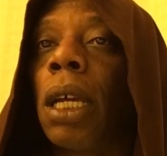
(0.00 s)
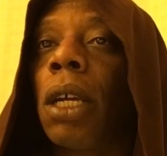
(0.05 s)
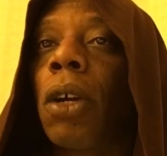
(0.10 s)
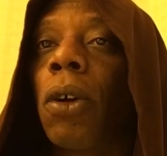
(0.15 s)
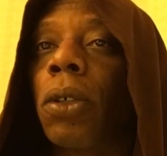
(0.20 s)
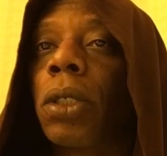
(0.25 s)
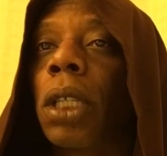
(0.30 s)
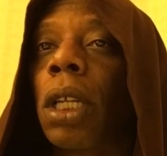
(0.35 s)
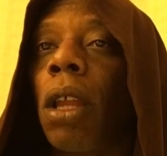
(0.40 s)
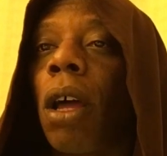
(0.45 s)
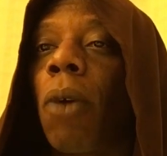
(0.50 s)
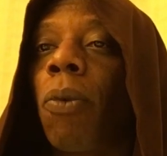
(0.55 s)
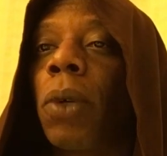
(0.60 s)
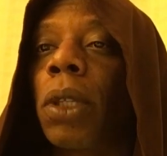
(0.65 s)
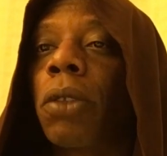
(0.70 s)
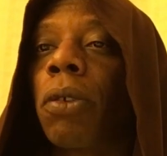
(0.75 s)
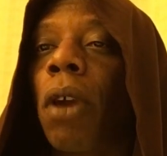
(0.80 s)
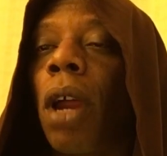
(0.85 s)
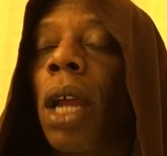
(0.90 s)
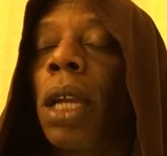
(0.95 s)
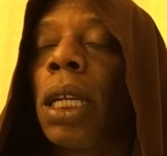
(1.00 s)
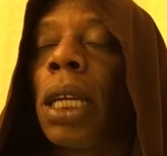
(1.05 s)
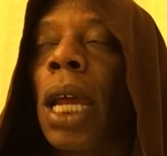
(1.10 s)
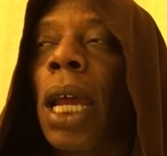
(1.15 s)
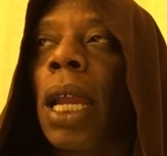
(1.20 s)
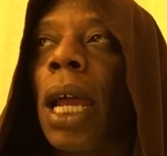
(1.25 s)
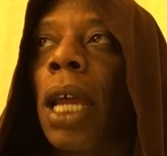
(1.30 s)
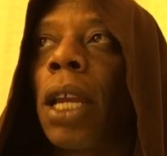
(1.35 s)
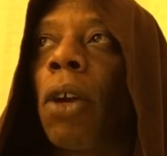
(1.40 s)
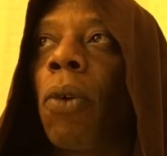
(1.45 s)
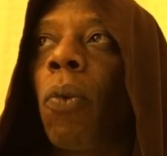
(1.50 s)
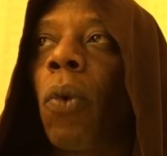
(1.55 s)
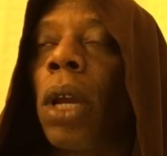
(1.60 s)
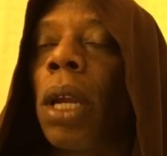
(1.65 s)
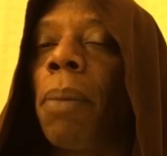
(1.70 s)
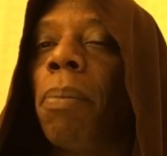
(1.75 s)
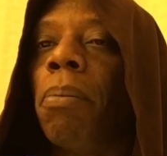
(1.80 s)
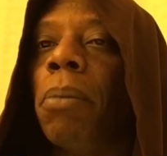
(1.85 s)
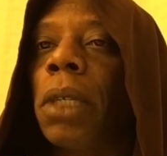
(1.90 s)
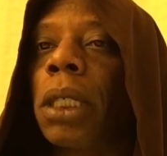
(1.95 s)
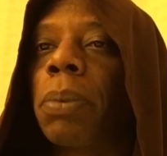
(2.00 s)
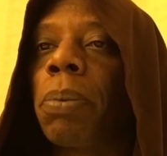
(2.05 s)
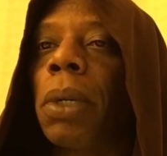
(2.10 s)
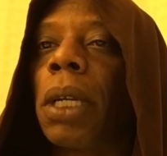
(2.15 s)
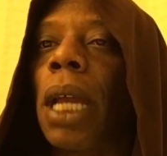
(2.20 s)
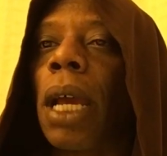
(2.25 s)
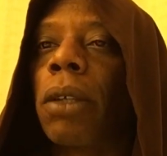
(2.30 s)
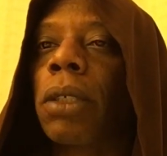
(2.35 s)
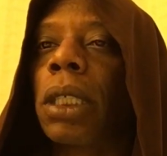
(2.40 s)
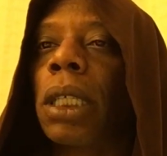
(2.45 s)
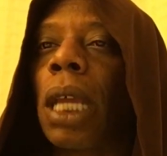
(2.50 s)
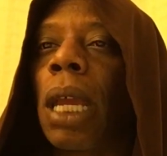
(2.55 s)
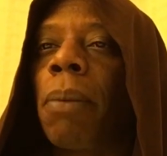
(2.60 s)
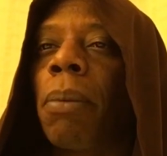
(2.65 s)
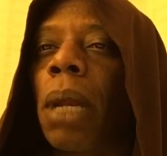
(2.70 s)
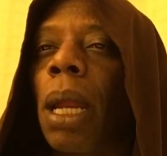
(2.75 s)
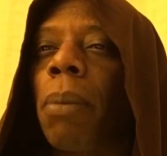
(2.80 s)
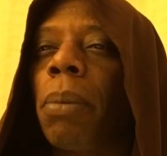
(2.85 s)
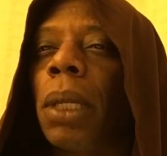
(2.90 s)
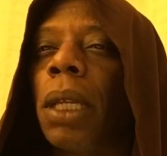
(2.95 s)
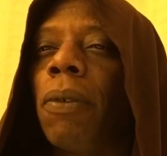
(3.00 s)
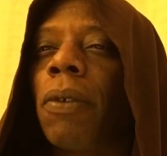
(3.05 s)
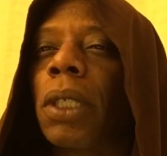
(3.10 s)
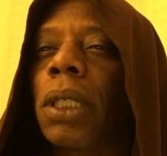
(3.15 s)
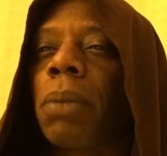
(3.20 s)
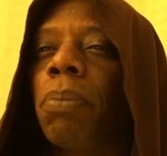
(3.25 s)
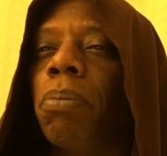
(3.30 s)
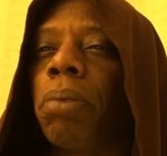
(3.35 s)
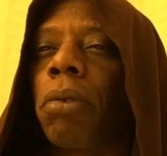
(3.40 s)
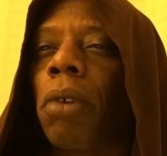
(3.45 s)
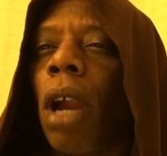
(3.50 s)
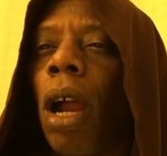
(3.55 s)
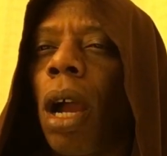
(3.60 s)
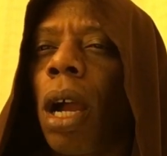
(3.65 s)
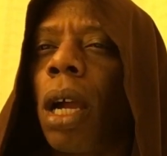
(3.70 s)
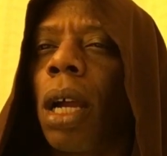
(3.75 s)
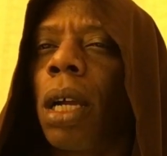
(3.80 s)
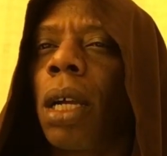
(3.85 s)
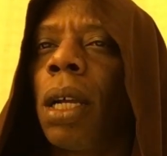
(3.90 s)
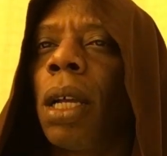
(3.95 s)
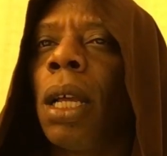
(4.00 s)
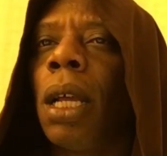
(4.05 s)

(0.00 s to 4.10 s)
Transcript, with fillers: goes along with Thrawn, and I don't want to mispronounce the name, but I believe it's Brock.